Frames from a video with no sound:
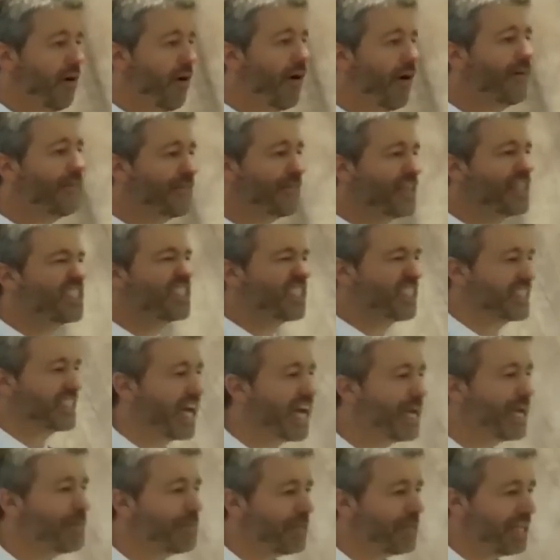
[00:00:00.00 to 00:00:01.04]
on this
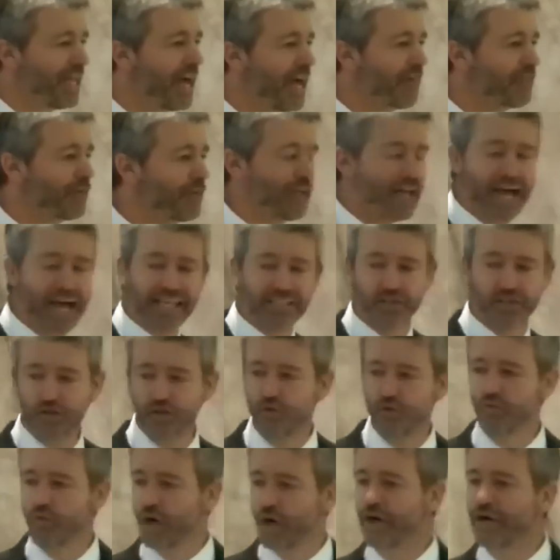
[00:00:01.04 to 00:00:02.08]
same level as
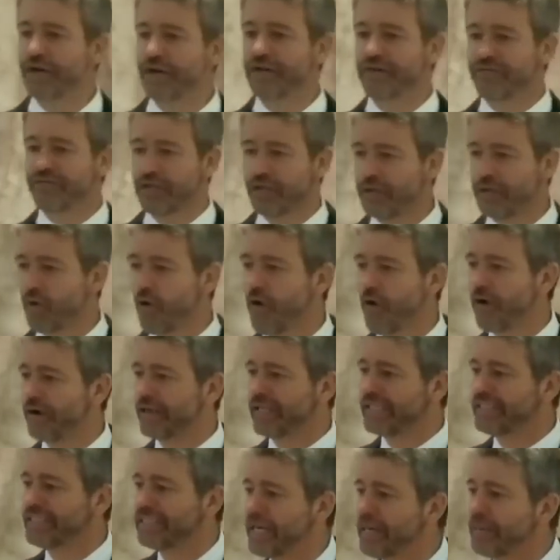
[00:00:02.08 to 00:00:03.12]
the word of the
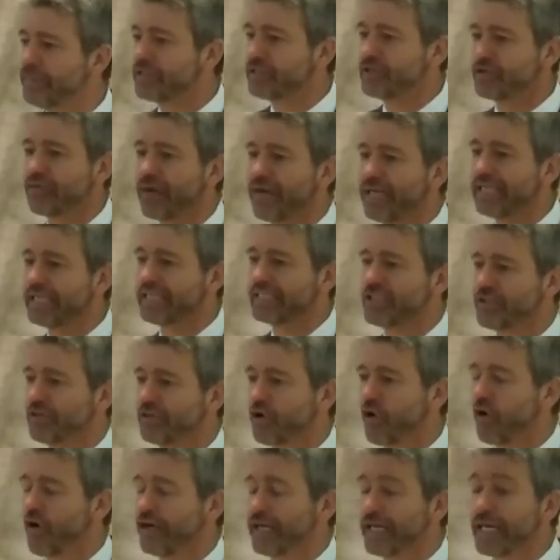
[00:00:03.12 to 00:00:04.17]
Lord and demonstrating its
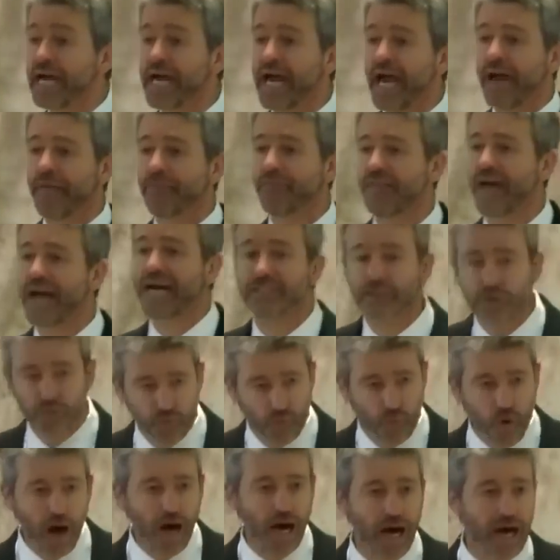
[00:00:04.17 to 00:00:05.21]
authority. And that's
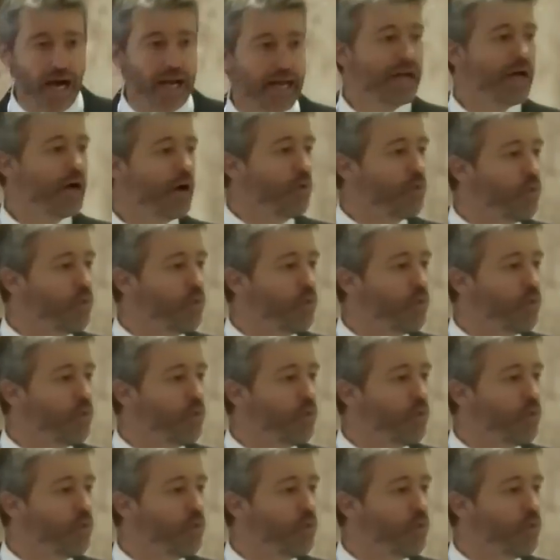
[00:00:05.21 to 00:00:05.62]
why